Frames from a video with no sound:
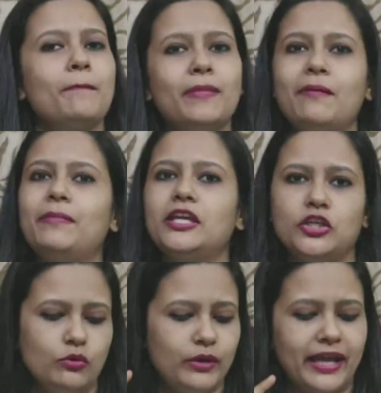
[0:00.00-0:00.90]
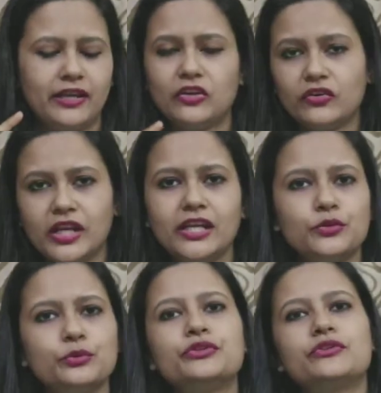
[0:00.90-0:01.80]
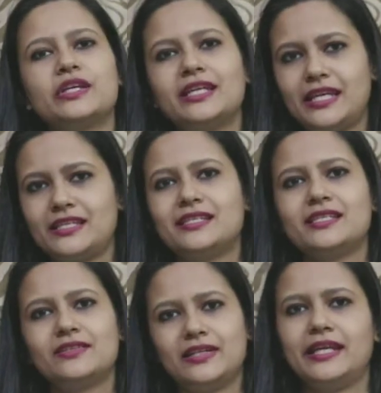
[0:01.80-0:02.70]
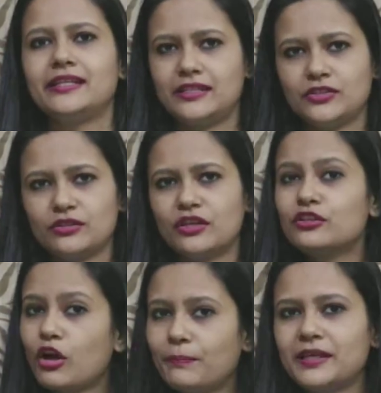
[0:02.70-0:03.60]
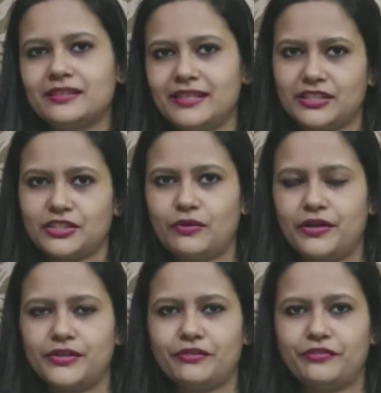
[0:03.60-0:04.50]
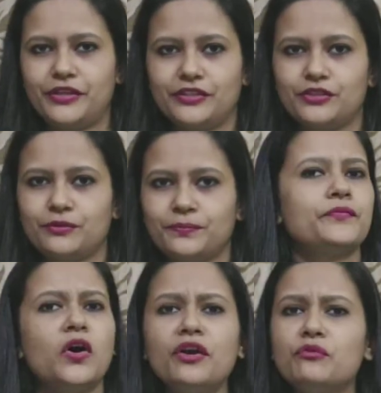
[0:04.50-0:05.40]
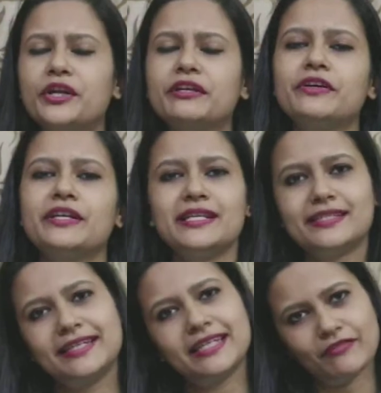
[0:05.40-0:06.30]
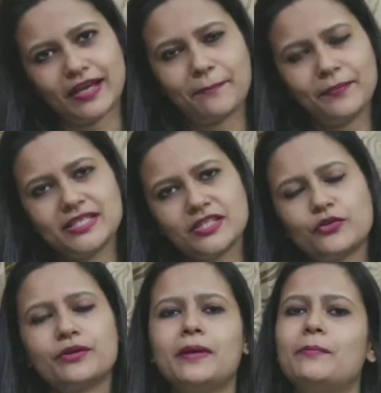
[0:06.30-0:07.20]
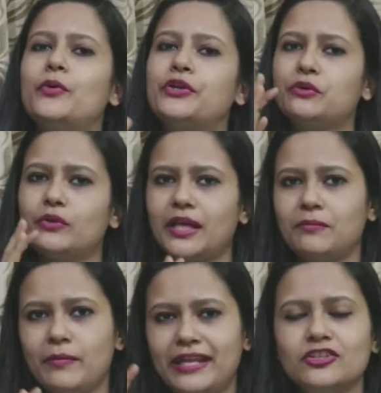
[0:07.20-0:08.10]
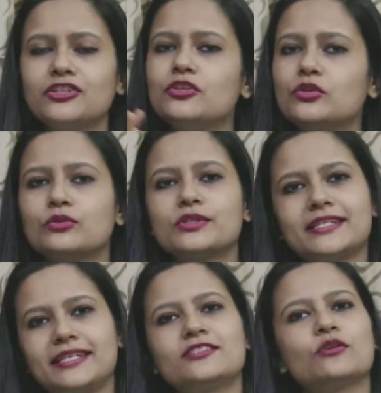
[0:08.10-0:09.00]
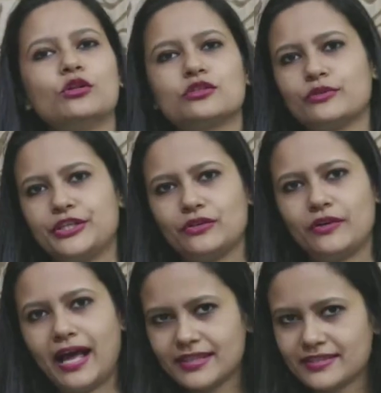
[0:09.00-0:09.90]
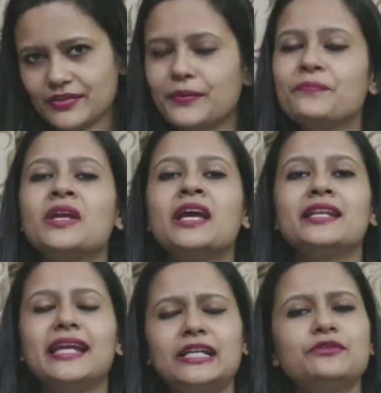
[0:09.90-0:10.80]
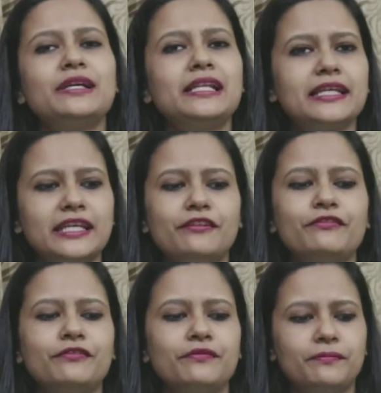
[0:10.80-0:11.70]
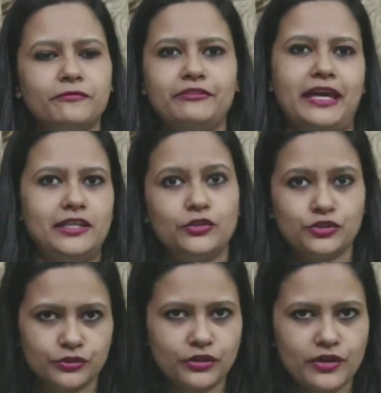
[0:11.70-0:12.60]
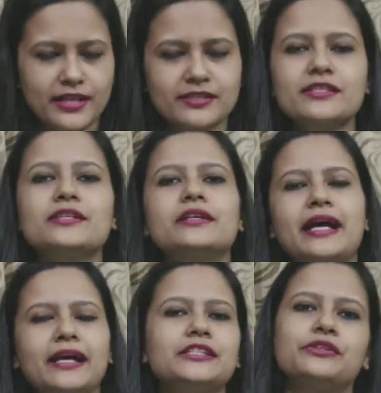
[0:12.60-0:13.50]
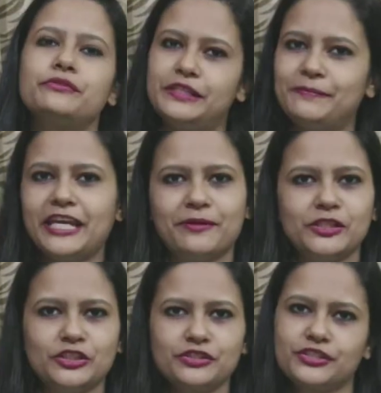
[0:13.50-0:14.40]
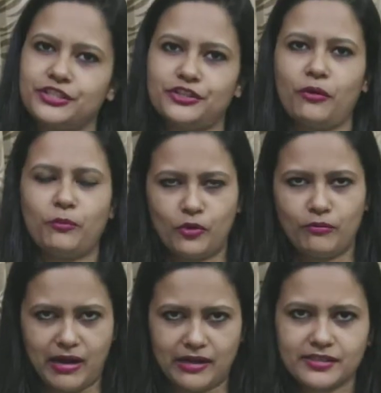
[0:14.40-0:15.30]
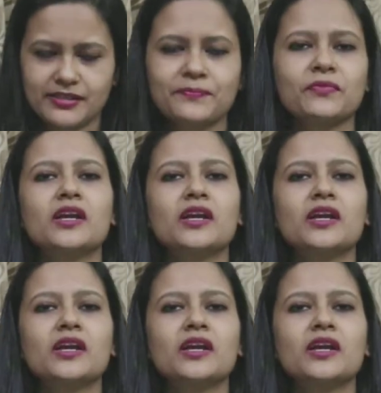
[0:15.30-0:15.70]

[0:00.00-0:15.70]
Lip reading: maybe you can read 2-3 cases relating to the topics that you are referring to. Or whatever recent developments you remember, you can mention those things also in your answer. That will give value to your answer and you will be able to secure more marks.